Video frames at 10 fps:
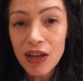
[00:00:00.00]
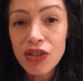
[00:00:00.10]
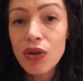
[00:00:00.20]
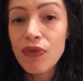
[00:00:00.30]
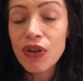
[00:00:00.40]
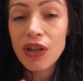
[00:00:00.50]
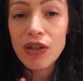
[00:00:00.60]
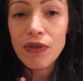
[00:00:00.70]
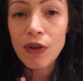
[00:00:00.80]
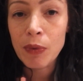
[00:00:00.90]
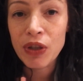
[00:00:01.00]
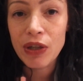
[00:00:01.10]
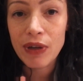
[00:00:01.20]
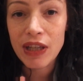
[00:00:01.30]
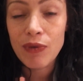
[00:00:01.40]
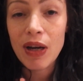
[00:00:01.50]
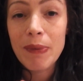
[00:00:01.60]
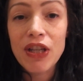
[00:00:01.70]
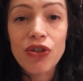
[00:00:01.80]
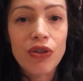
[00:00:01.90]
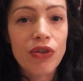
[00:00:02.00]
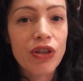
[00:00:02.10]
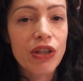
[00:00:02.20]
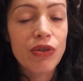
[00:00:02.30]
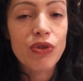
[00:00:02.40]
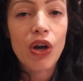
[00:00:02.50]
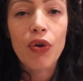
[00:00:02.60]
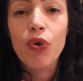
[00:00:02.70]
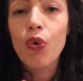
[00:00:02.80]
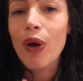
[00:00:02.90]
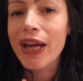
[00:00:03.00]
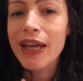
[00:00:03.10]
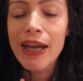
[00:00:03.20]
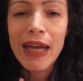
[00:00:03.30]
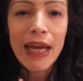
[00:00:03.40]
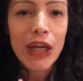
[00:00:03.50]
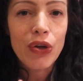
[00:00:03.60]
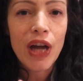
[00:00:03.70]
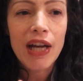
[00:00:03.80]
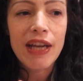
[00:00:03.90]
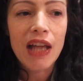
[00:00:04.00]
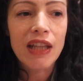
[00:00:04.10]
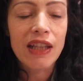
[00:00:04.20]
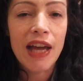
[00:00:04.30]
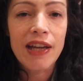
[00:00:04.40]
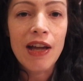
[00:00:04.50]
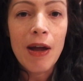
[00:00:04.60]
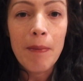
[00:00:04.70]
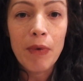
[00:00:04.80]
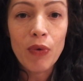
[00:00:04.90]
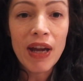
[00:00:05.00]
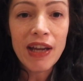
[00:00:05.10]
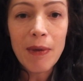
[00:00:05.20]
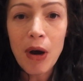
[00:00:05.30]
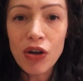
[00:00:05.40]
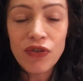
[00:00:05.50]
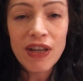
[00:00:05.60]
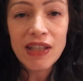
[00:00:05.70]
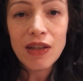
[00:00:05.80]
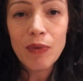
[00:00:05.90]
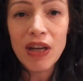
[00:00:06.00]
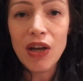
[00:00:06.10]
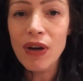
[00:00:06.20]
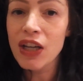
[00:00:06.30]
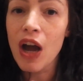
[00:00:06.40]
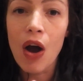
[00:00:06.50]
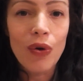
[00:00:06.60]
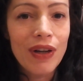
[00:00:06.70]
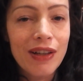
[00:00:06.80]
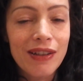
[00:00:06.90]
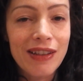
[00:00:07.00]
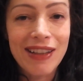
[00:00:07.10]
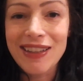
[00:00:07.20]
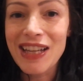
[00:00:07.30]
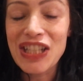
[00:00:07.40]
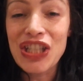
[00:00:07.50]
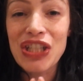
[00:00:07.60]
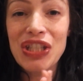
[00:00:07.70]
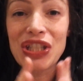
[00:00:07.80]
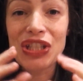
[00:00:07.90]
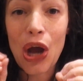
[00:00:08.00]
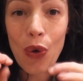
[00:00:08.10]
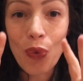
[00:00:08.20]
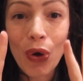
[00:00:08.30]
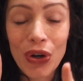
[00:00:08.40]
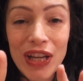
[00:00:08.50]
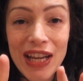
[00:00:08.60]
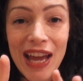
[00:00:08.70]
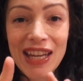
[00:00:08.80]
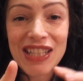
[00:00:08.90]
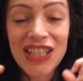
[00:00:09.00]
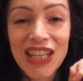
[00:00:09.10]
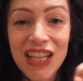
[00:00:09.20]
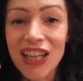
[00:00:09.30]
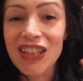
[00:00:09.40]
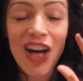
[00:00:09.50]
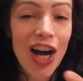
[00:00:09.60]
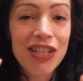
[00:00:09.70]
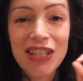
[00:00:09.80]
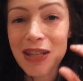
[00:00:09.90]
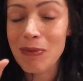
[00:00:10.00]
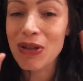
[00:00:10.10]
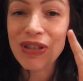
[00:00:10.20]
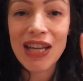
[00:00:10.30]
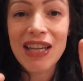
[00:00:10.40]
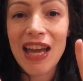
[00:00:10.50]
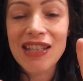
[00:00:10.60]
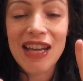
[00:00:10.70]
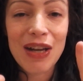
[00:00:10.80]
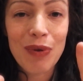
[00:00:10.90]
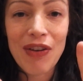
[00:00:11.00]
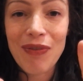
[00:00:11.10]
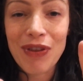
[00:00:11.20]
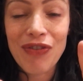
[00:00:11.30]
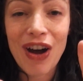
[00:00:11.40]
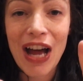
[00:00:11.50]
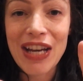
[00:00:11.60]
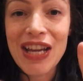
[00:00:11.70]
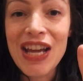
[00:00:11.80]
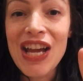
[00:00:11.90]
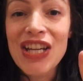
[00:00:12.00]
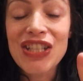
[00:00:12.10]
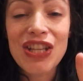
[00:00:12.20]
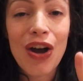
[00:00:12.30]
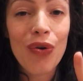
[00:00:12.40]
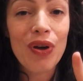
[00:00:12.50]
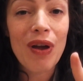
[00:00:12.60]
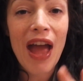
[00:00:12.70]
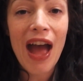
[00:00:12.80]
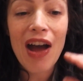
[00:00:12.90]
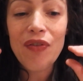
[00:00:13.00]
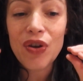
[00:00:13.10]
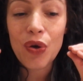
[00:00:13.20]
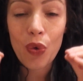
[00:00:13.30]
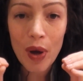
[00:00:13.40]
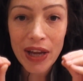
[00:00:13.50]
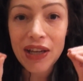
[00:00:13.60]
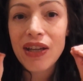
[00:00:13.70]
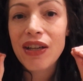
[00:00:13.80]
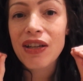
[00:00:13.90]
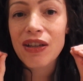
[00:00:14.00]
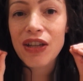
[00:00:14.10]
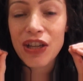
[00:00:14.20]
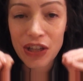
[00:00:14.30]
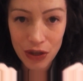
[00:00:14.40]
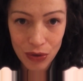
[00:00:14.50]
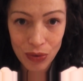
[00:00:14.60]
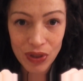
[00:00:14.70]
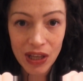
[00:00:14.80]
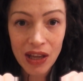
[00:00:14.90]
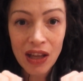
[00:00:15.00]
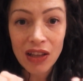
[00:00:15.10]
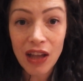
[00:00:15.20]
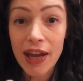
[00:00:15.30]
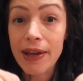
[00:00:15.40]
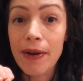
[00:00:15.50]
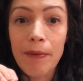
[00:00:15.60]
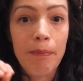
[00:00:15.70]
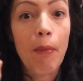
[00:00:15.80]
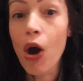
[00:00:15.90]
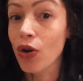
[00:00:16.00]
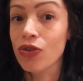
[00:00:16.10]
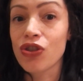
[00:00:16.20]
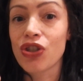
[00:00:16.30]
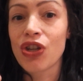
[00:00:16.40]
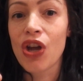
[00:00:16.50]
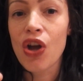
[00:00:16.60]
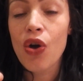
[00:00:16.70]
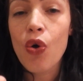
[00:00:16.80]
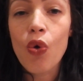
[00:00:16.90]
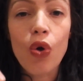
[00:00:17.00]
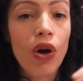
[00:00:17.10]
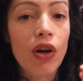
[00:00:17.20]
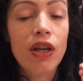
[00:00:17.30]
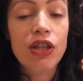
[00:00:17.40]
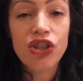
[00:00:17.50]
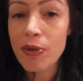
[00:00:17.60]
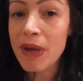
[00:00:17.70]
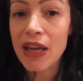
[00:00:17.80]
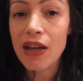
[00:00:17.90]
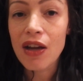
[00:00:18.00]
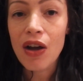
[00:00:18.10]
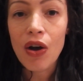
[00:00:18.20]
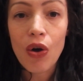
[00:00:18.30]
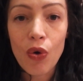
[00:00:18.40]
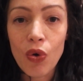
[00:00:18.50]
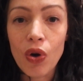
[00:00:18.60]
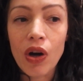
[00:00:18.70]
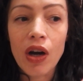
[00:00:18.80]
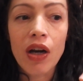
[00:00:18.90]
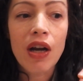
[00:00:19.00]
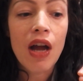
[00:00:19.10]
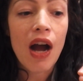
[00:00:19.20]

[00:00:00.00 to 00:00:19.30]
So if you're going to do verbal cueing, you want to make sure your cues are quick. You're not yelling like, merengue march facing the window and go. You're like, that's just so wordy and it's going to get lost in the music and take away from the fun. So have quick cues like march or shimmy or